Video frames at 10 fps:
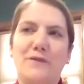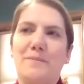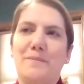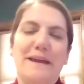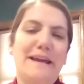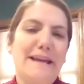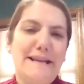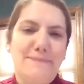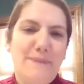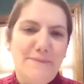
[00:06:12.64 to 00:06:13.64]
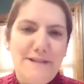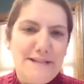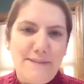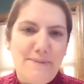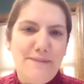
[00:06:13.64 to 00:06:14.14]
me, it's to
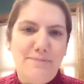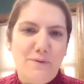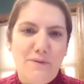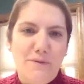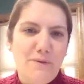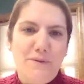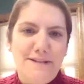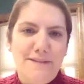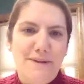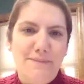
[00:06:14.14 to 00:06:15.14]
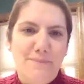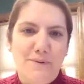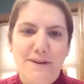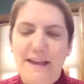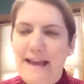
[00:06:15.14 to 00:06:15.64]
the people. It went right to the
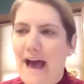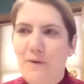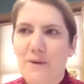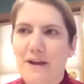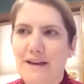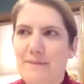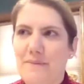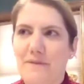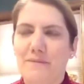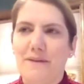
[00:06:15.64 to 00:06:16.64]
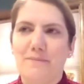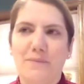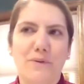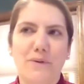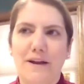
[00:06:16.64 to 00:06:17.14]
people. Like, how are we going to keep everybody
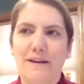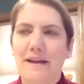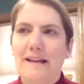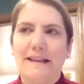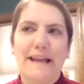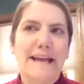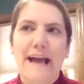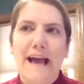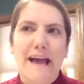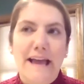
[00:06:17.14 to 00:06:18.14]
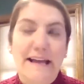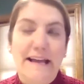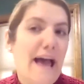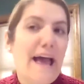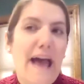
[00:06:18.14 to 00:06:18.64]
employed? Like,
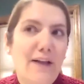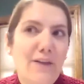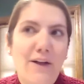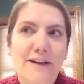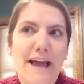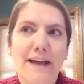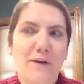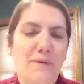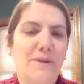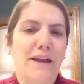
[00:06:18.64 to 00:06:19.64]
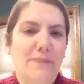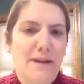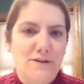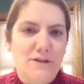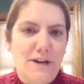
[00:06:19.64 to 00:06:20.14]
how long can I go without a
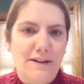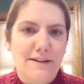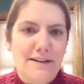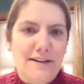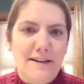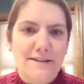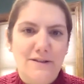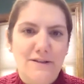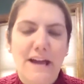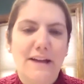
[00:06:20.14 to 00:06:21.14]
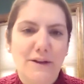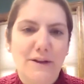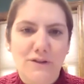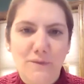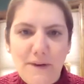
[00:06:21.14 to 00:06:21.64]
paycheck so that I can make
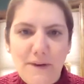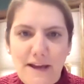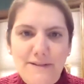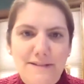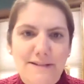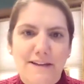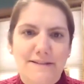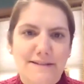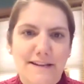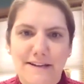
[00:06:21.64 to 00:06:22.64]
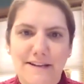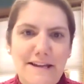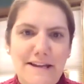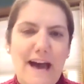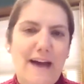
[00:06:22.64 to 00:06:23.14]
sure everybody else does? Like,
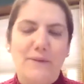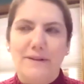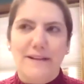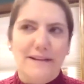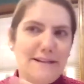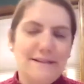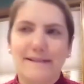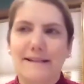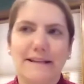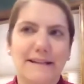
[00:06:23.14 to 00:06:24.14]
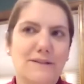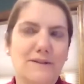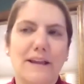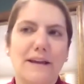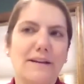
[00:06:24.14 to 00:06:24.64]
I went instantly to,
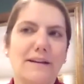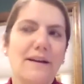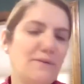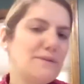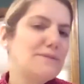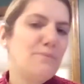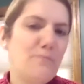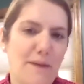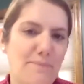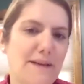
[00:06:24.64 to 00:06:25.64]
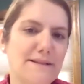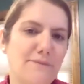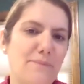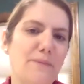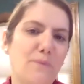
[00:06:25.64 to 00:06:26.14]
like, it was a mix
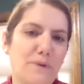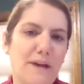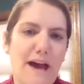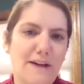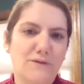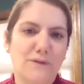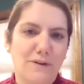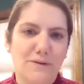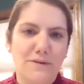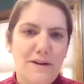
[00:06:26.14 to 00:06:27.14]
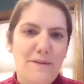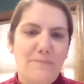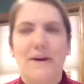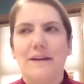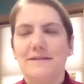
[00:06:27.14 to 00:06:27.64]
of people and cash flow, but